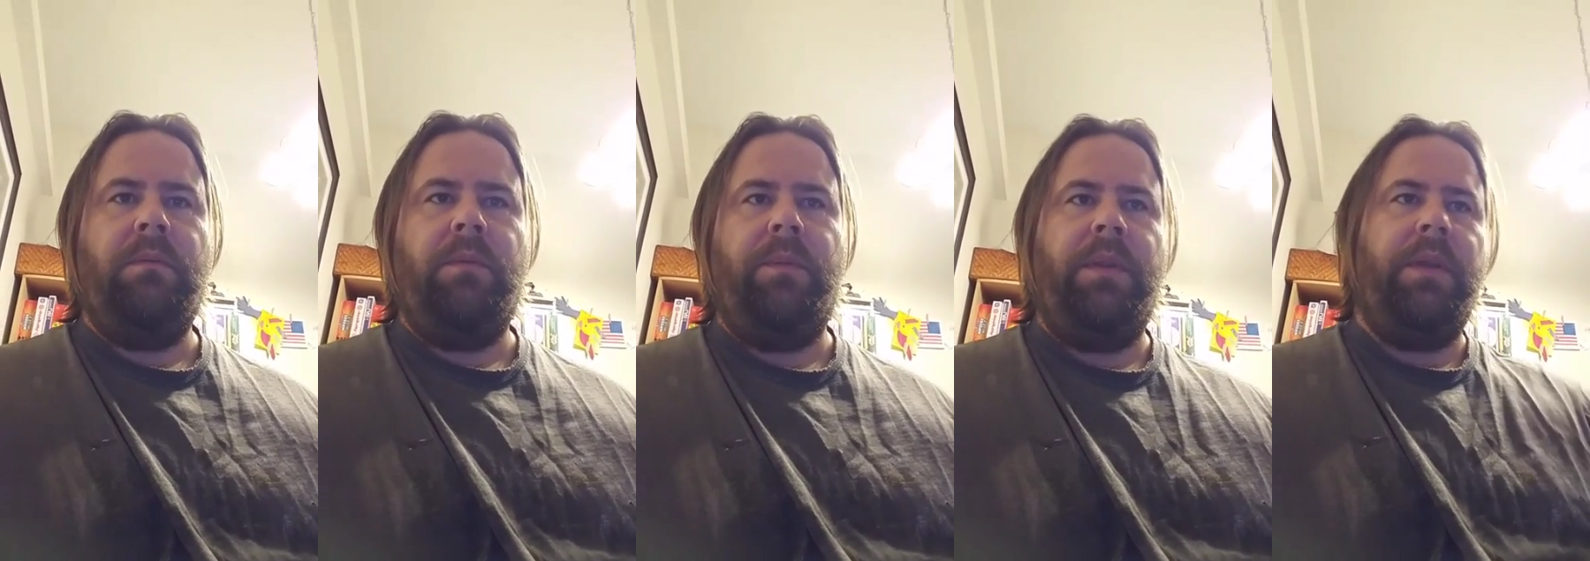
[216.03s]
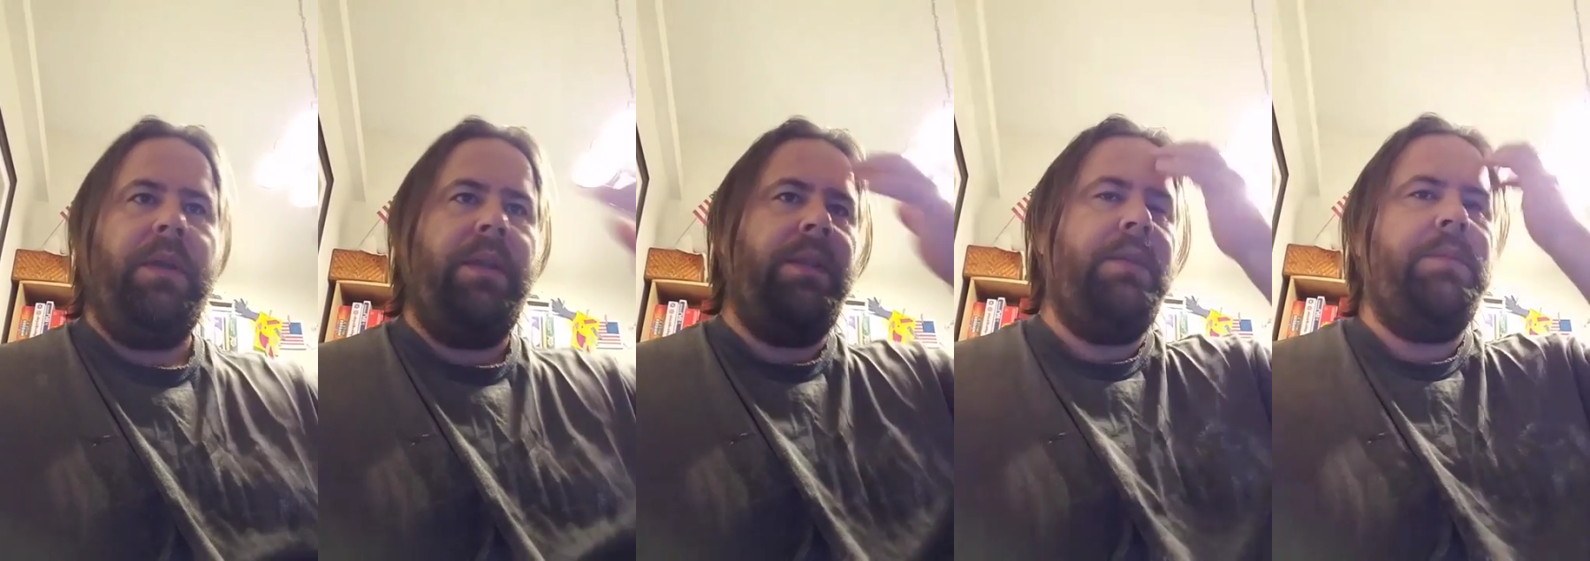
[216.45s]
when we
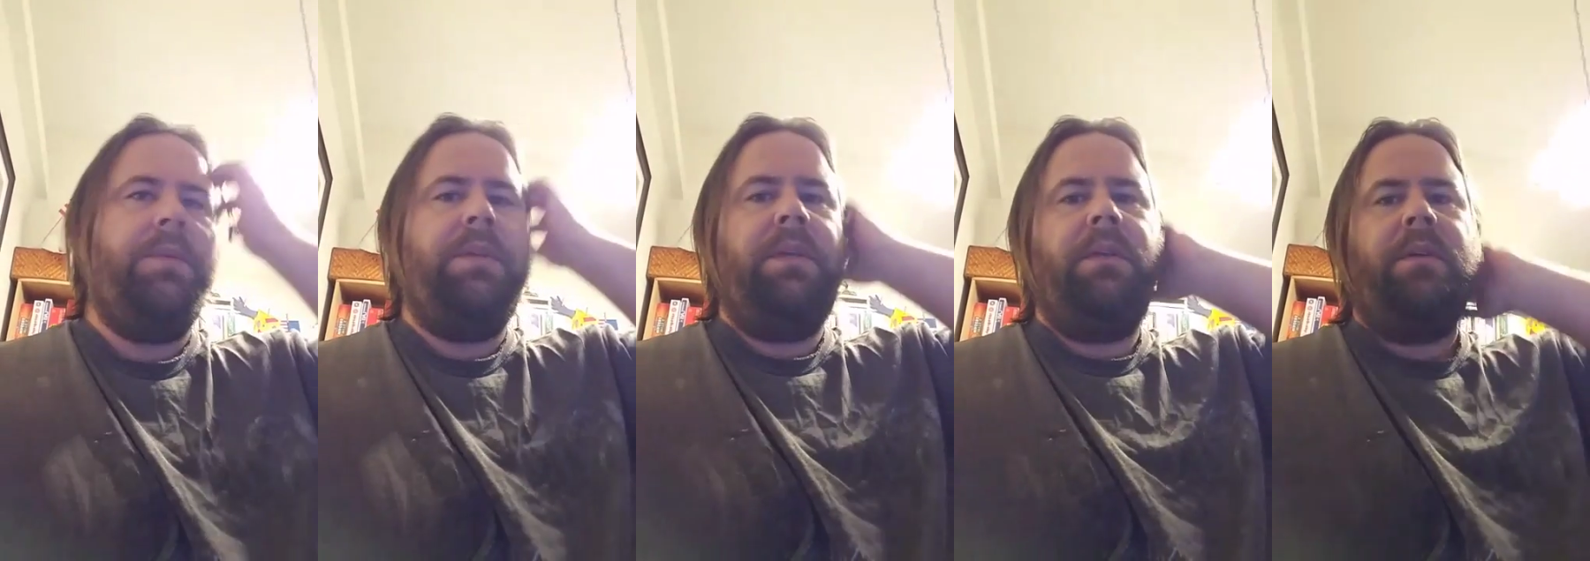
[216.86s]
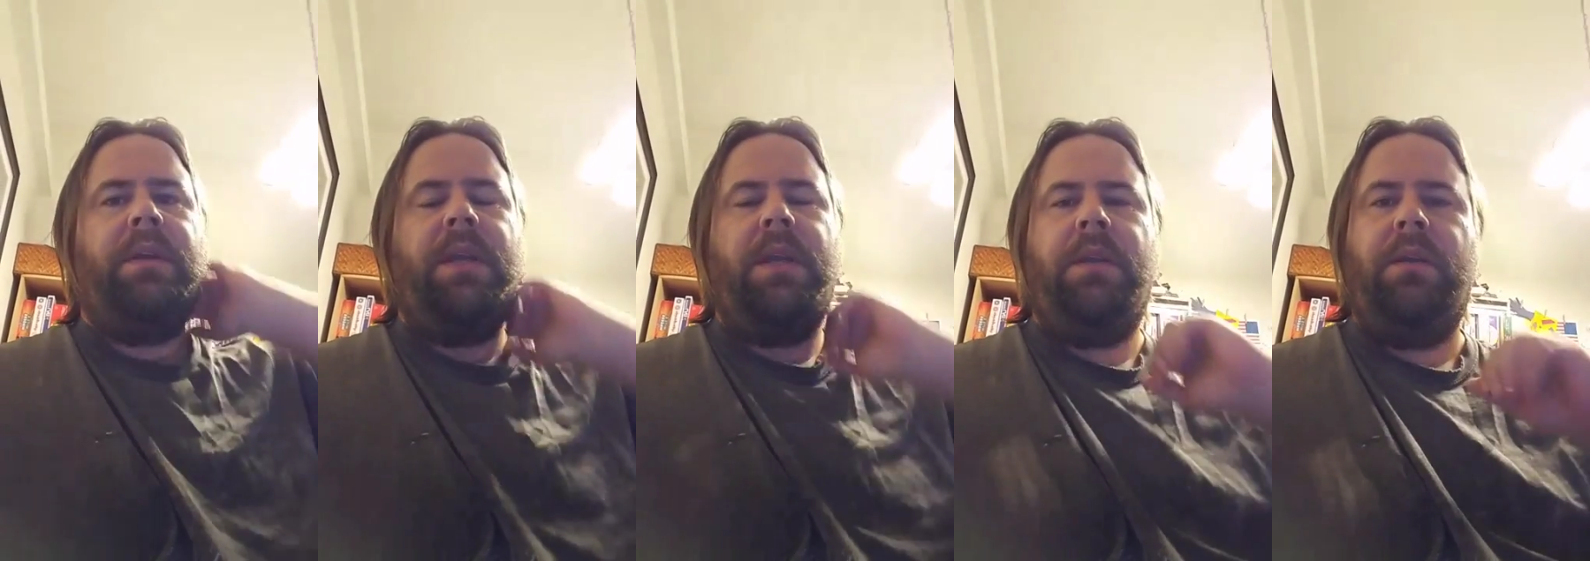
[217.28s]
look at this particular
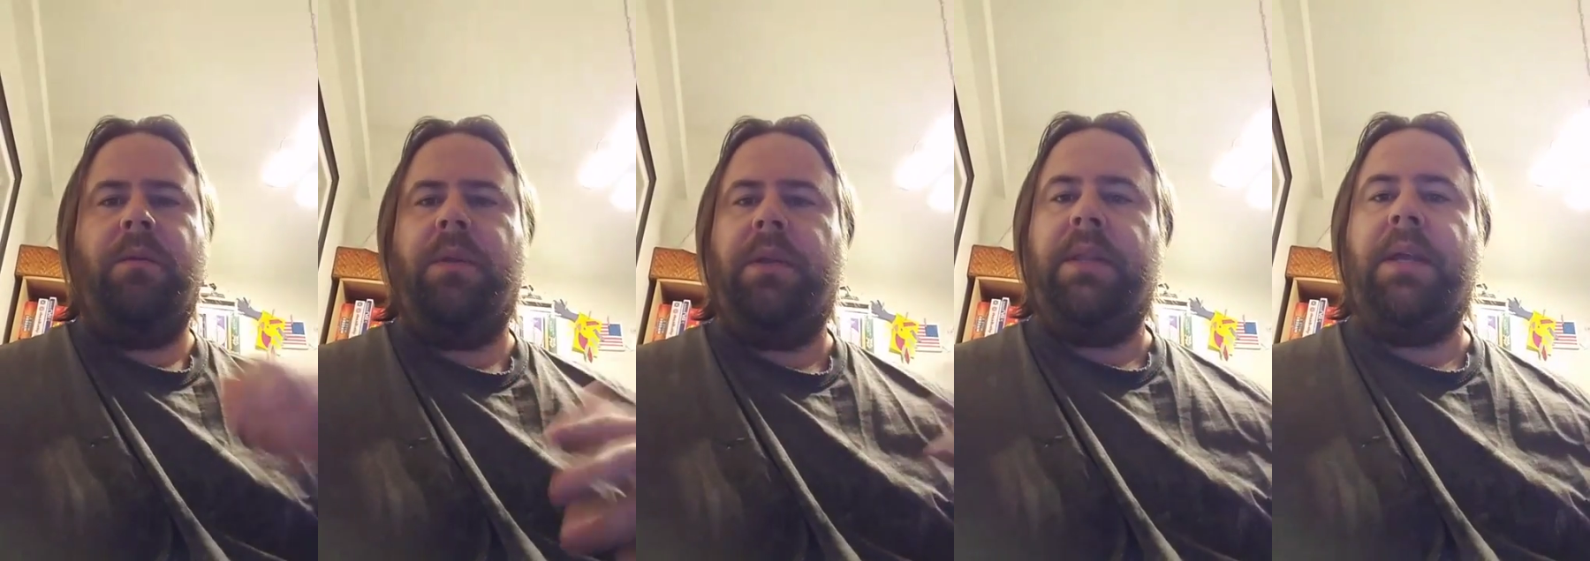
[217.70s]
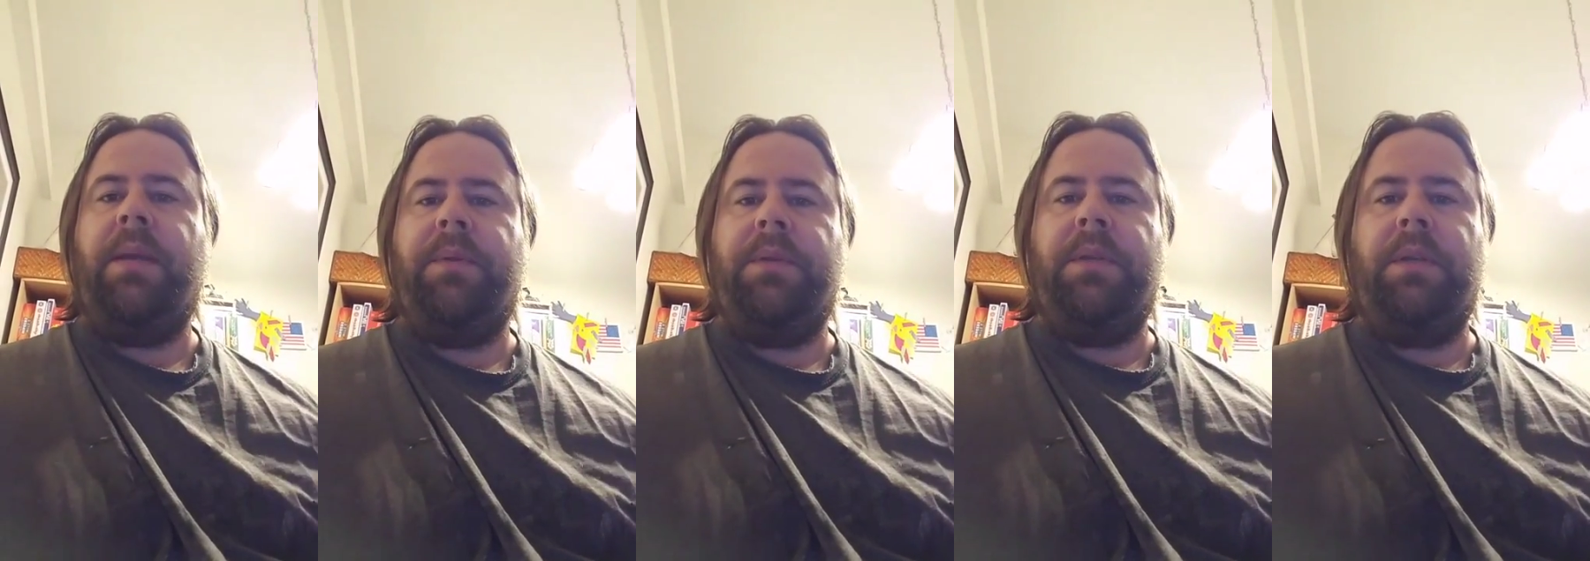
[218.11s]
canyon, or we look at
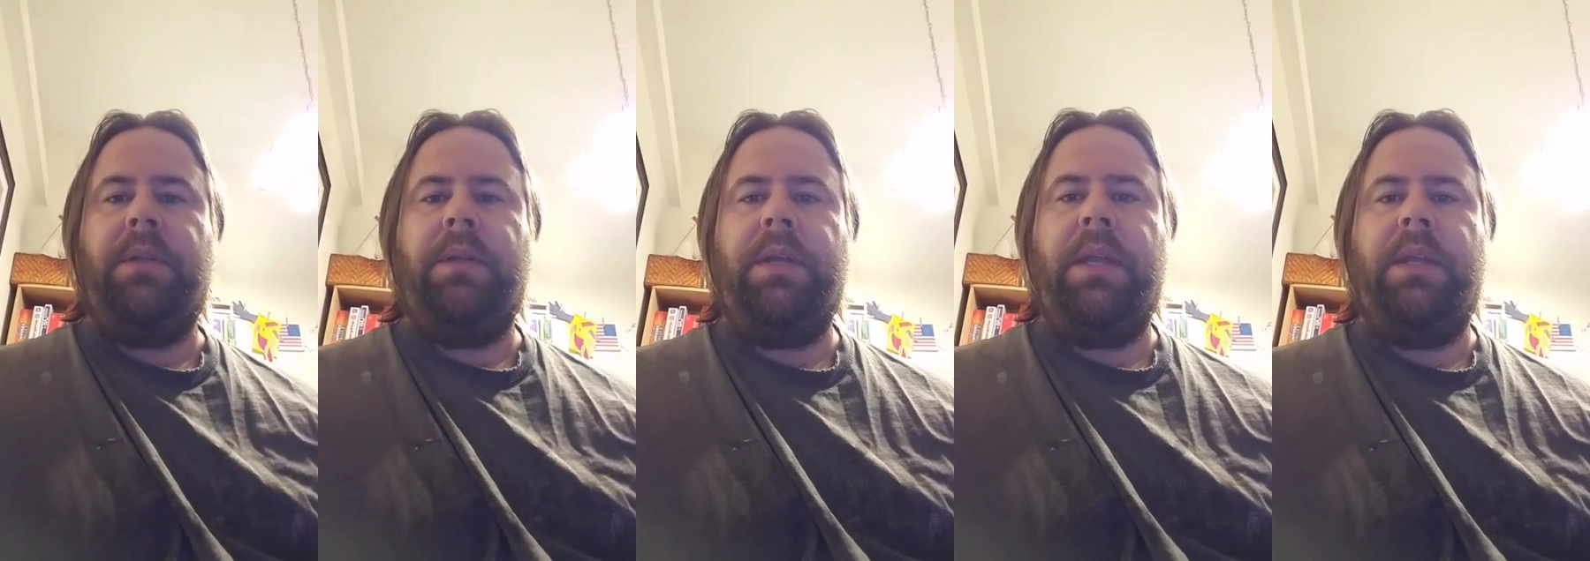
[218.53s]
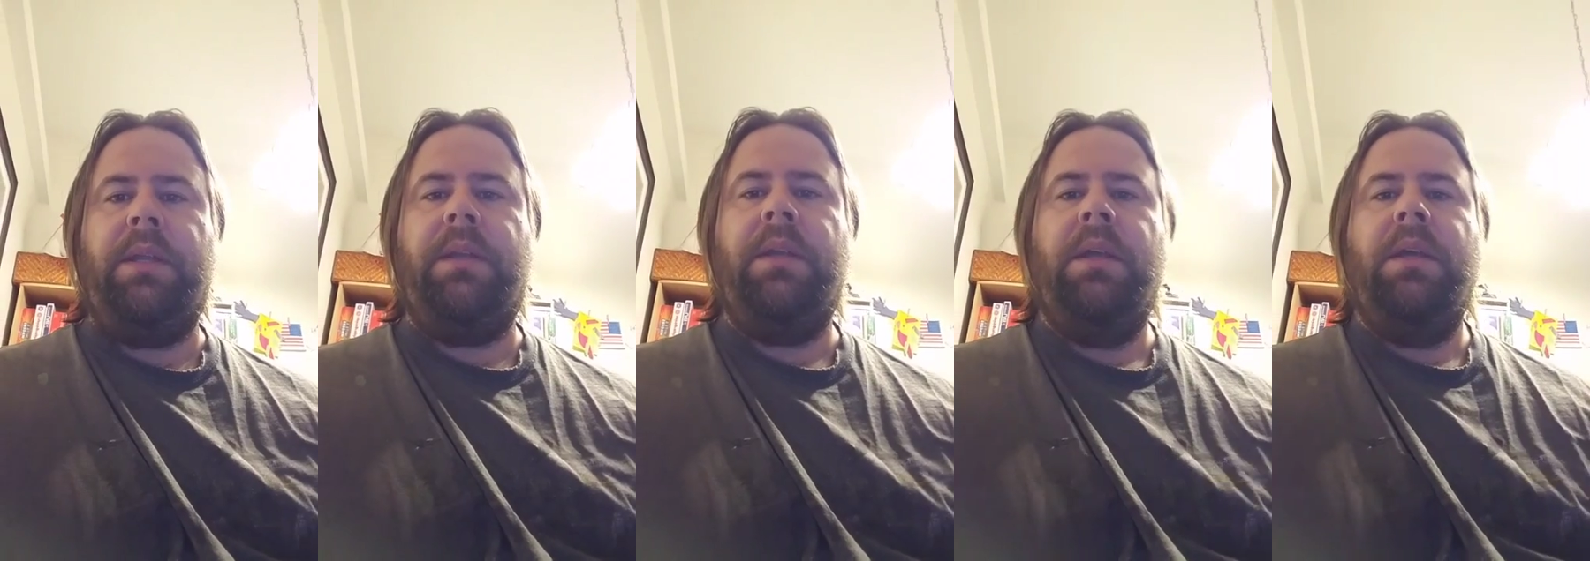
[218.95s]
that particular
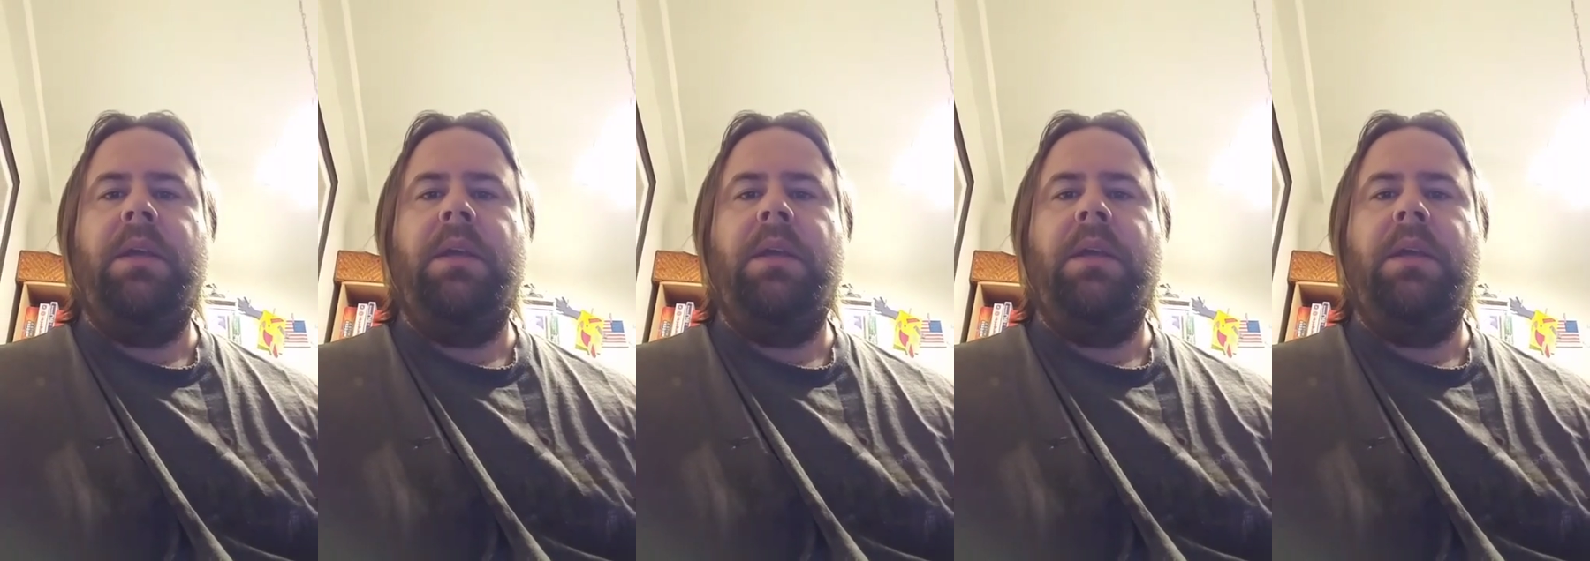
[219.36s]
canyon,